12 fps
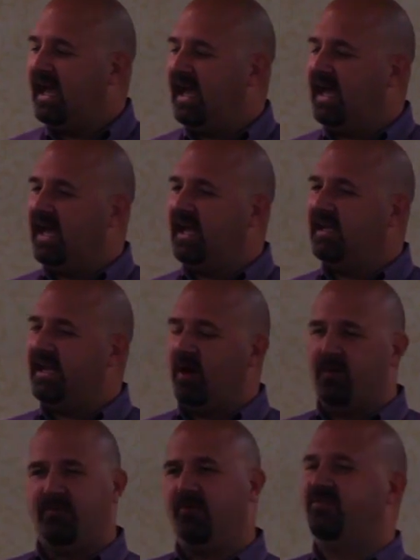And, and
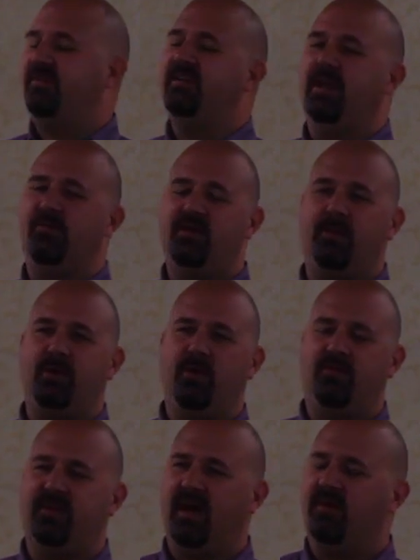of course, W
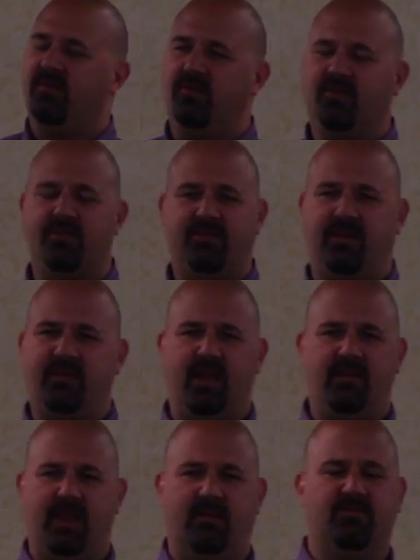Hotels
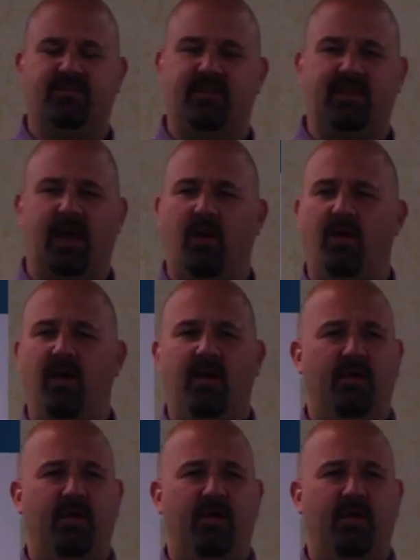and Hilton now.